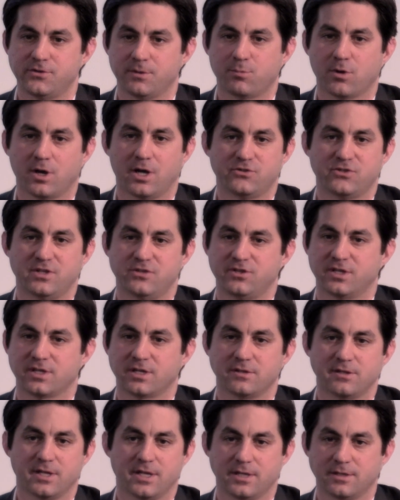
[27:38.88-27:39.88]
it's a process that
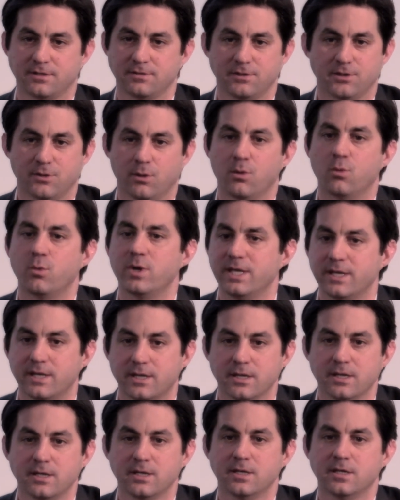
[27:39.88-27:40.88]
could take, a week.
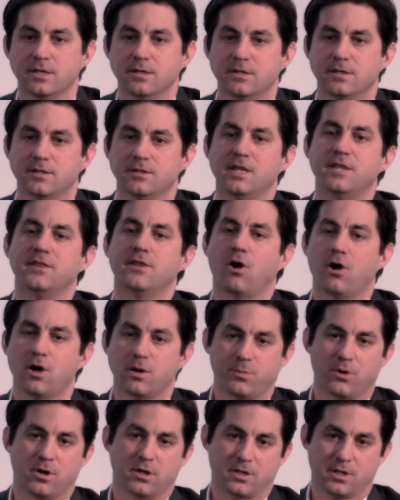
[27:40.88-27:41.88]
Then the
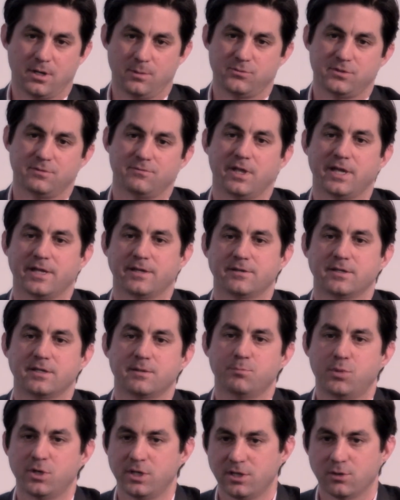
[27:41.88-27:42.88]
hard part comes of like
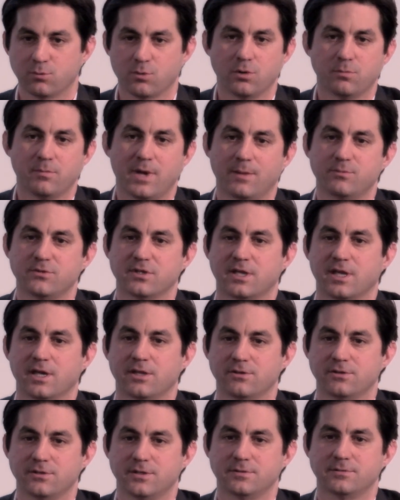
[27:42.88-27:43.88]
putting the roadmap
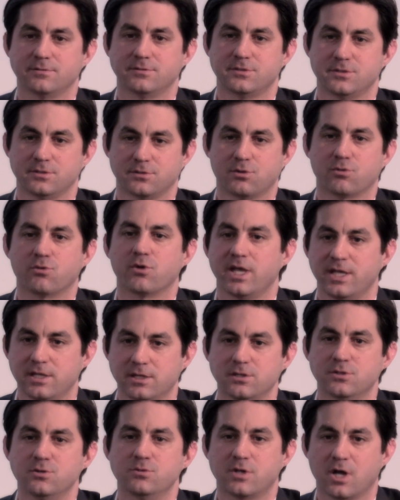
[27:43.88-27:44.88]
together to
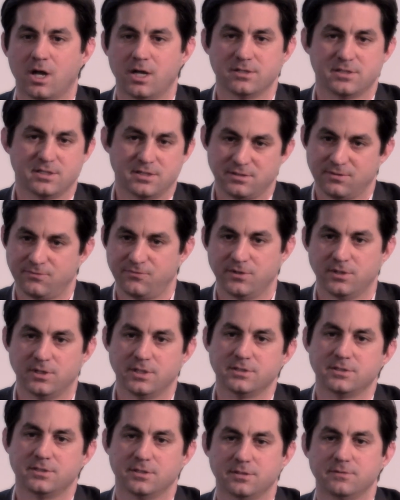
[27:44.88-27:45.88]
create new content to fill
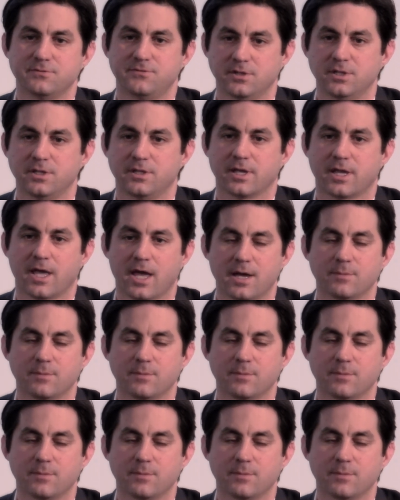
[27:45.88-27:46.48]
in the